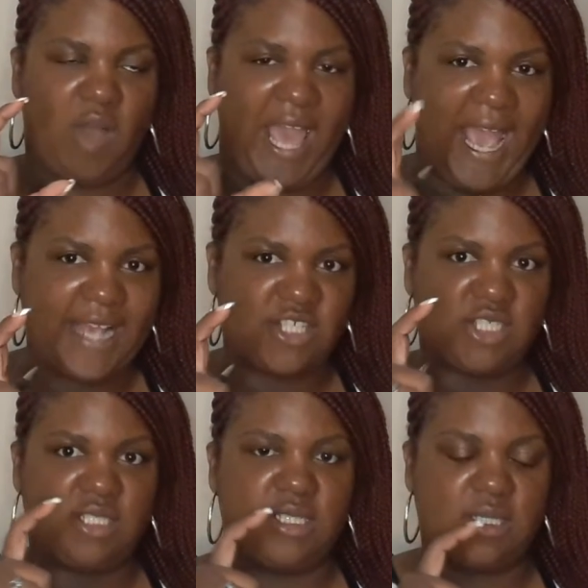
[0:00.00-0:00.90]

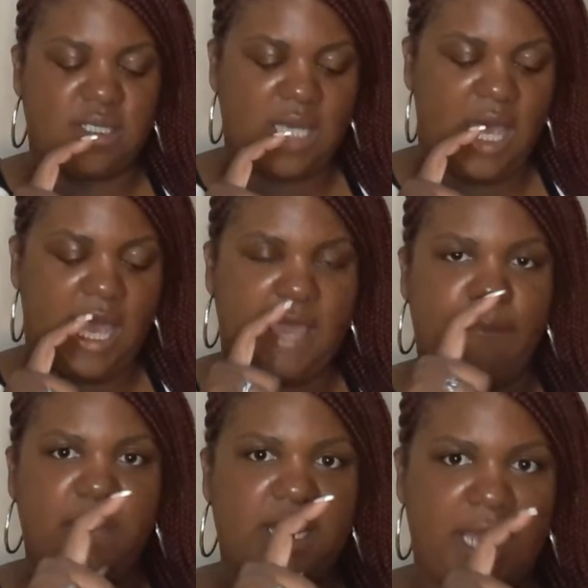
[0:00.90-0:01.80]
actions and
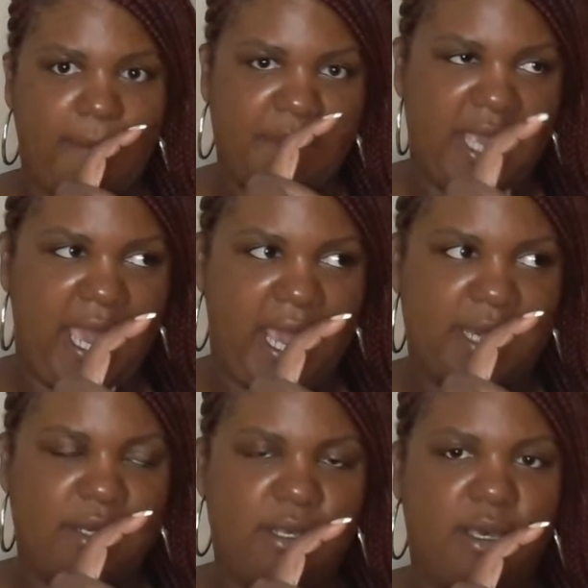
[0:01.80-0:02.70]
time may not be
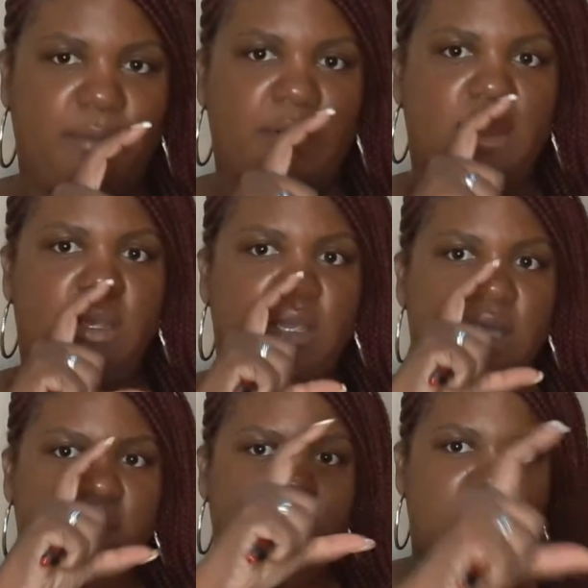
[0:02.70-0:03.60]
adding up
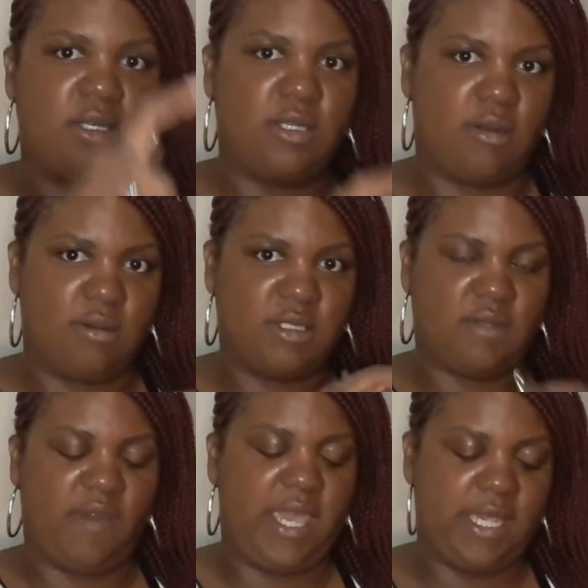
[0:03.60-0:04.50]
in terms
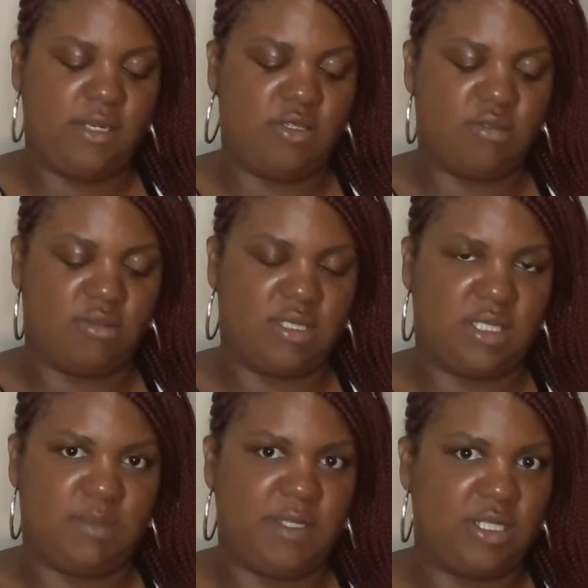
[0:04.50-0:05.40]
of Angel's
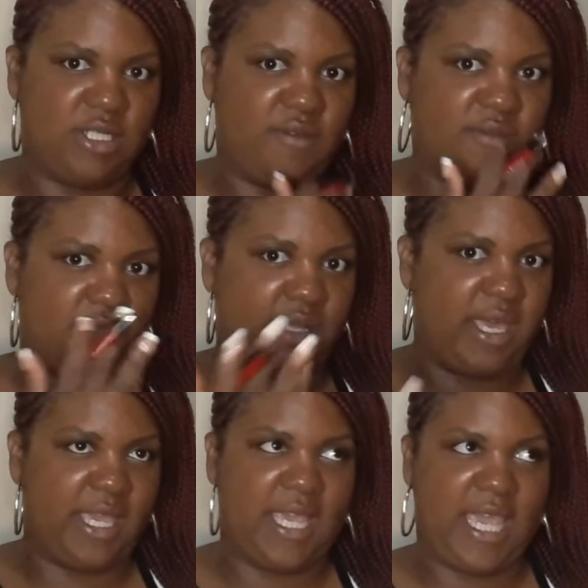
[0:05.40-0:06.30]
sense, because she felt
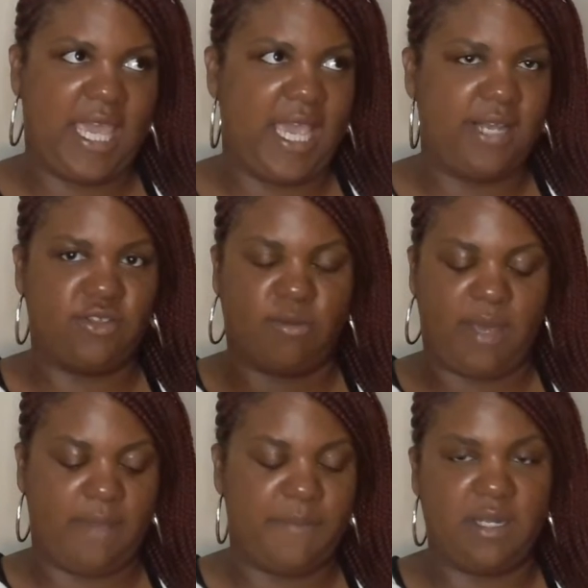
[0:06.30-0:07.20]
like Angel
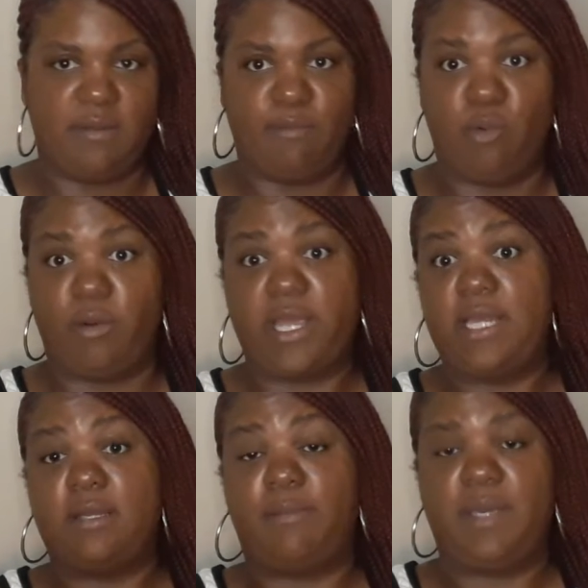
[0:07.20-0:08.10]
might be more
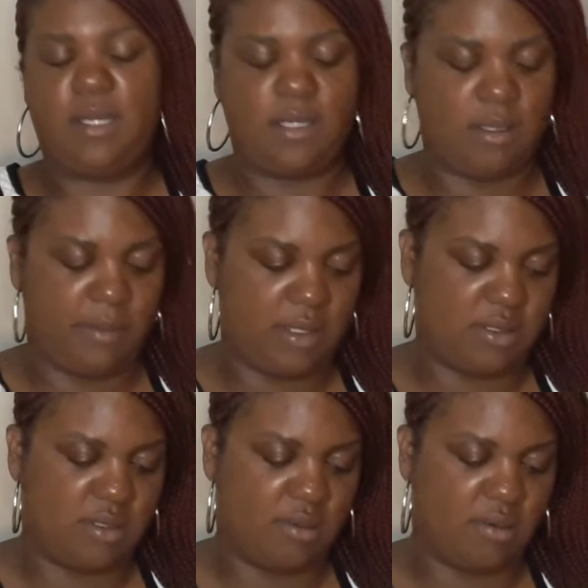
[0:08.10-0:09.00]
independent
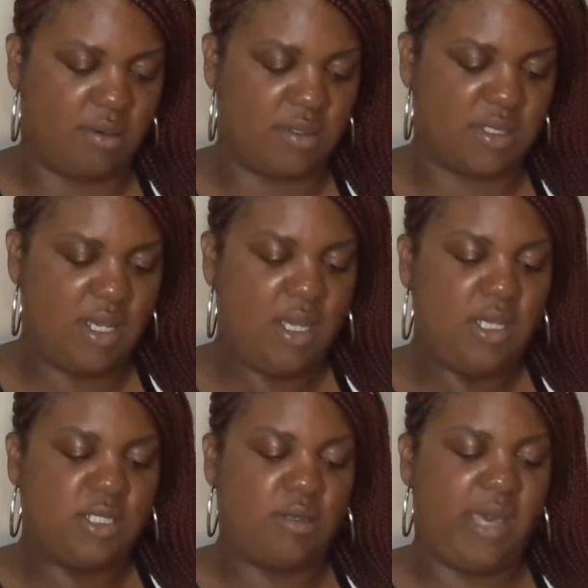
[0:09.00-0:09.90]
amongst the girls.
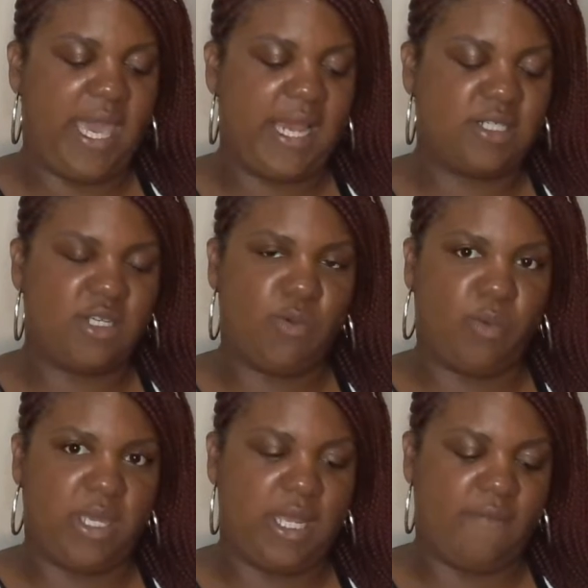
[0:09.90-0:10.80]
So Ashley
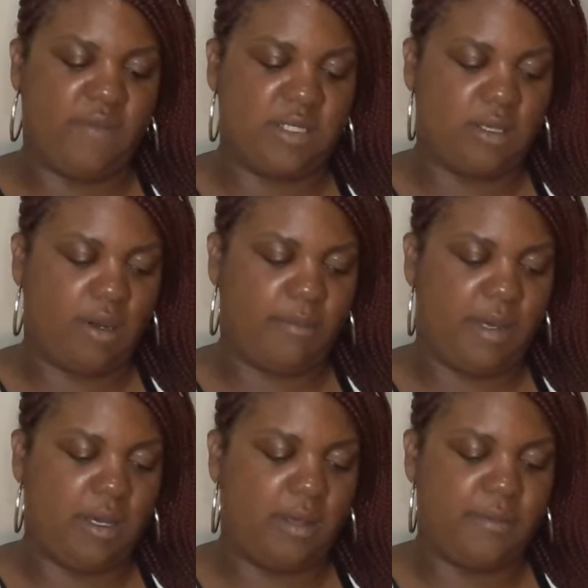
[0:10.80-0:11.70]
went and visited her
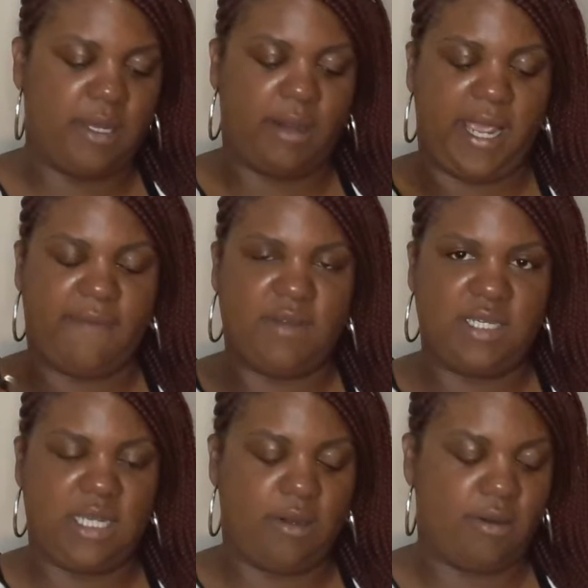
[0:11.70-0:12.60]
mom. They're having
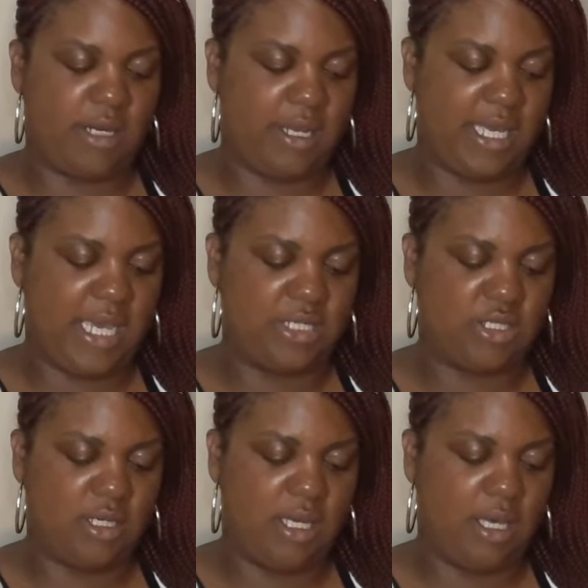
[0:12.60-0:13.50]
dinner, they're
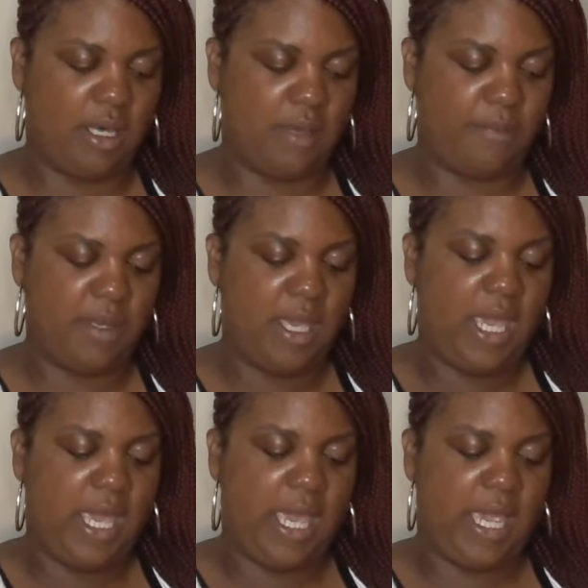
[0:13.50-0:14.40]
catching up,
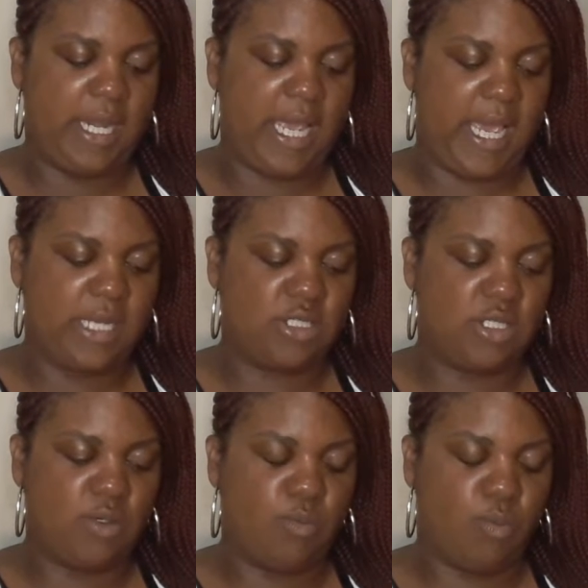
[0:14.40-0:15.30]
and
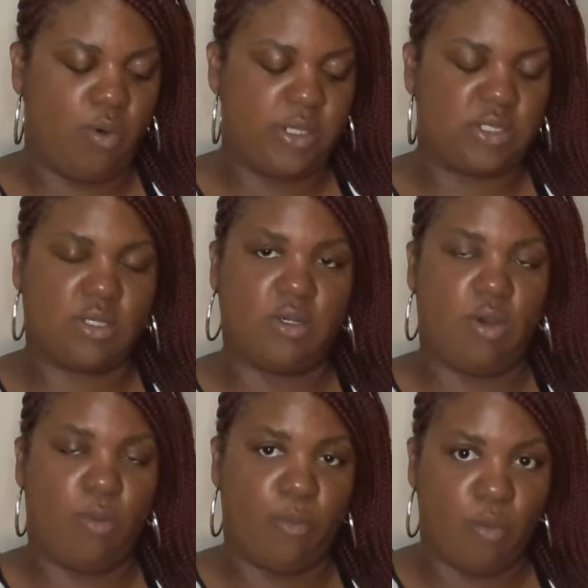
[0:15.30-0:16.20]
Ashley wants to
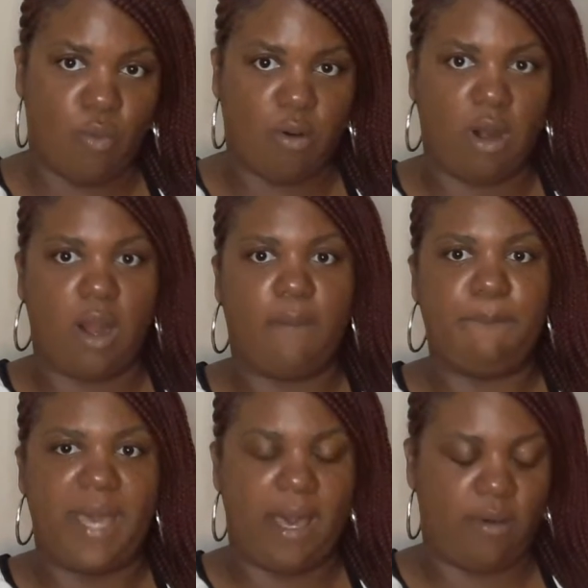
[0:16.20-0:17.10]
know more
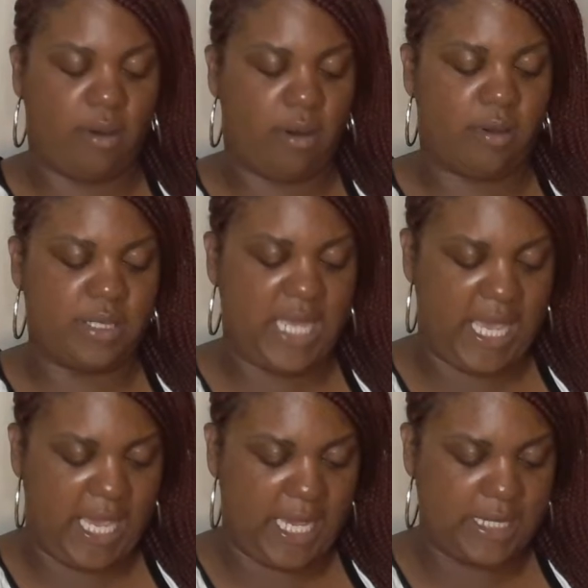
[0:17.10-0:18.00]
about her
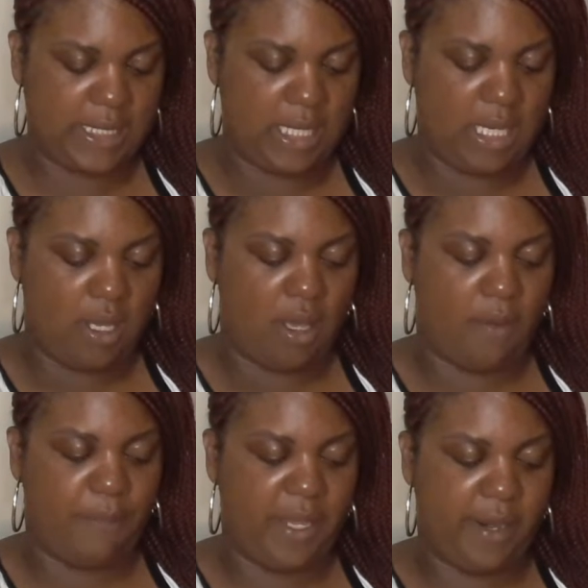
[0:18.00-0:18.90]
dad.
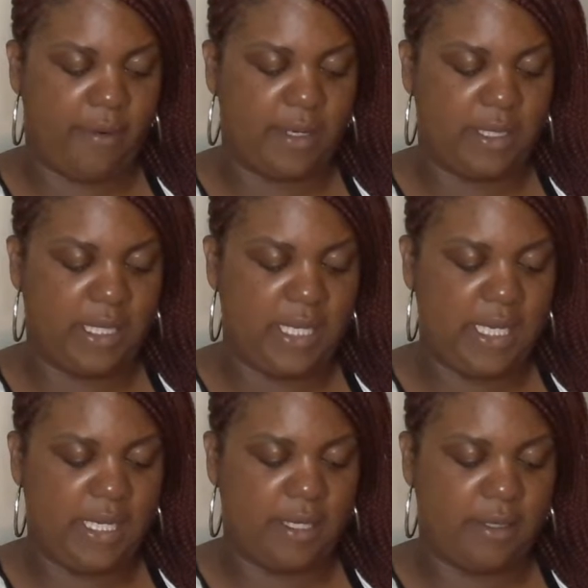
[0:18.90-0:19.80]

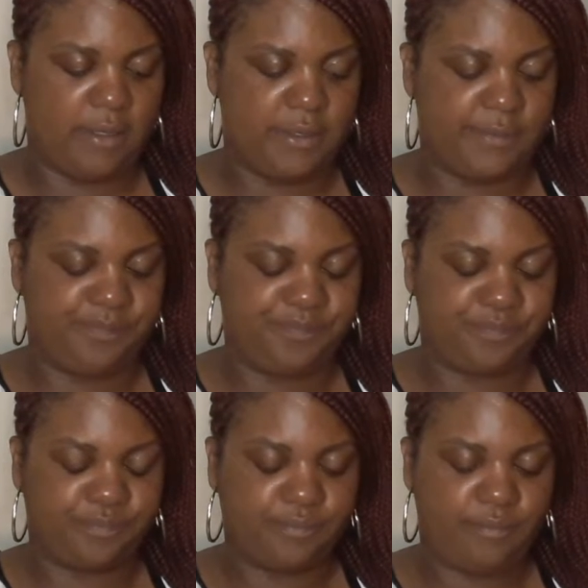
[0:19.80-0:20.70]
Apparently,
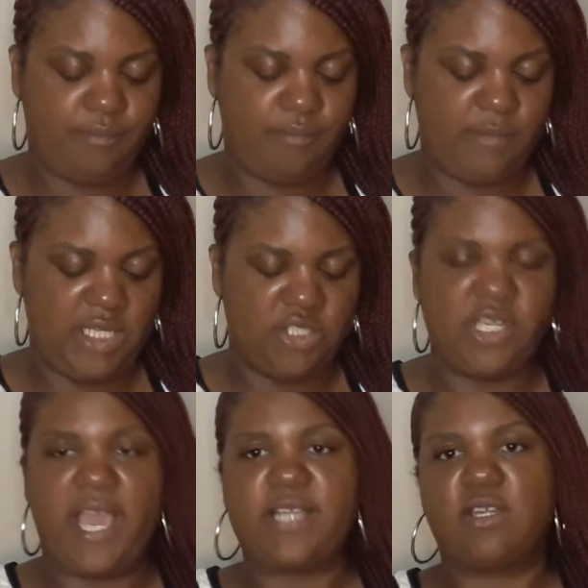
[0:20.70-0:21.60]

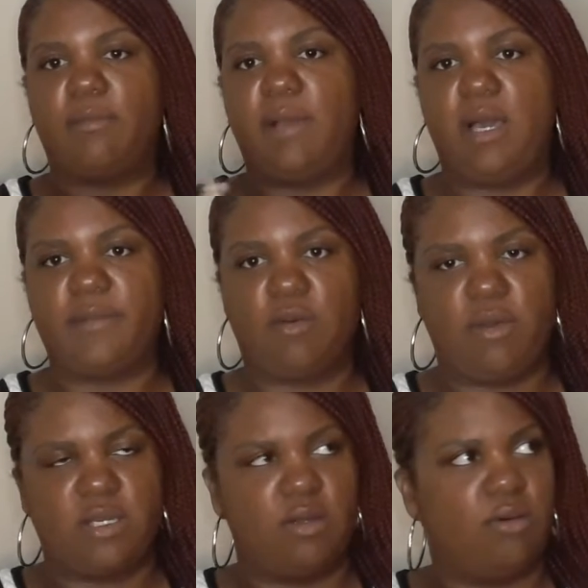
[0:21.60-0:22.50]
she asked her mom,
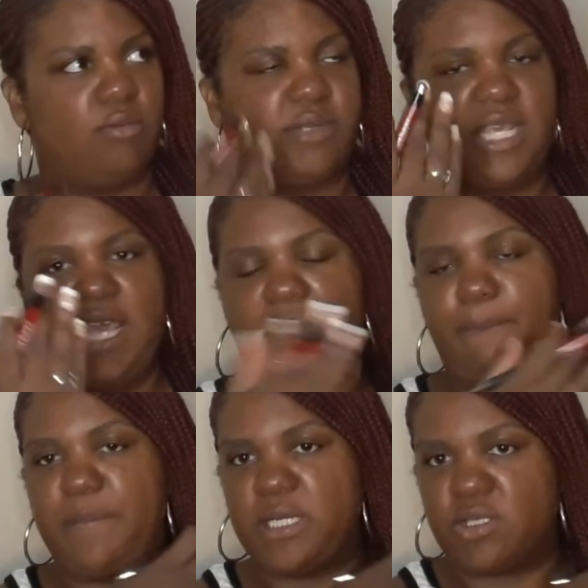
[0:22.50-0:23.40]
did he have
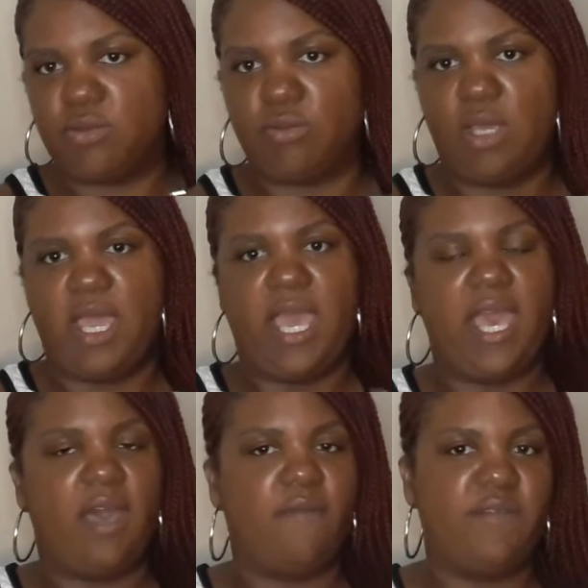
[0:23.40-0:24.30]
mental
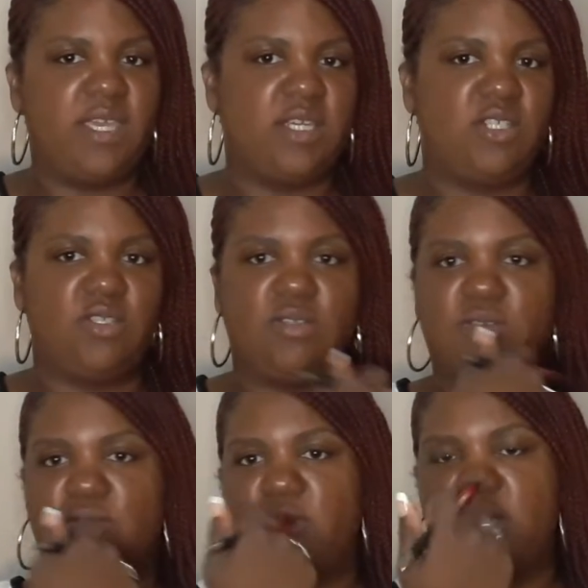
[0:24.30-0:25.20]
health
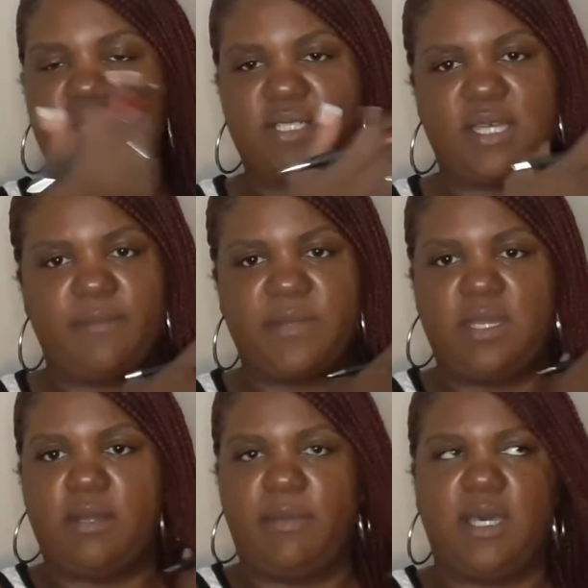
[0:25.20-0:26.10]
issues or there's
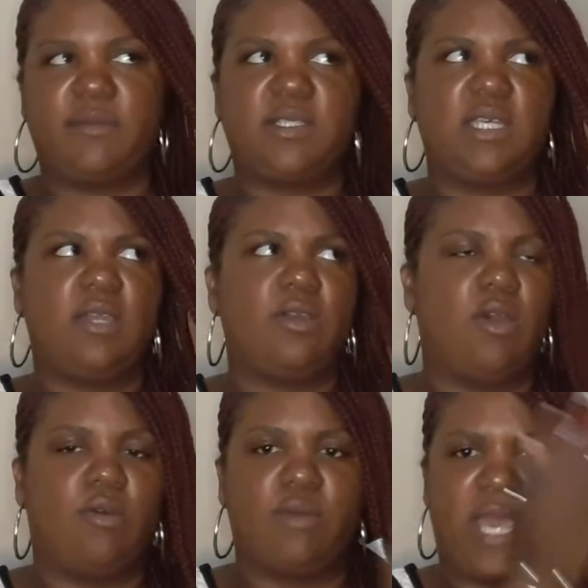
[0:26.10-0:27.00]
something? The mom said
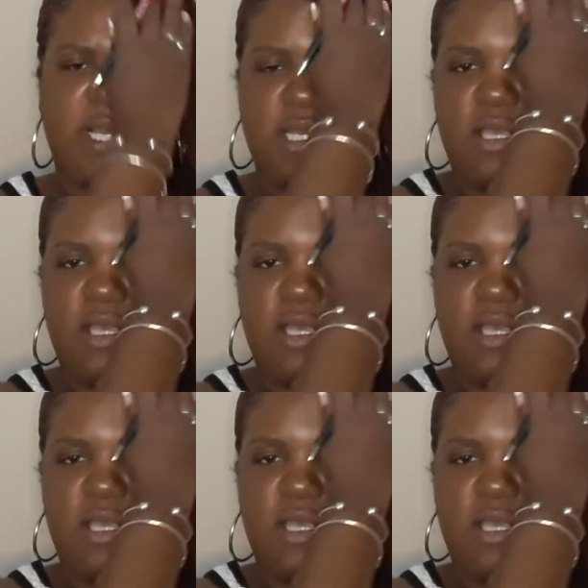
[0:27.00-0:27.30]
no, not,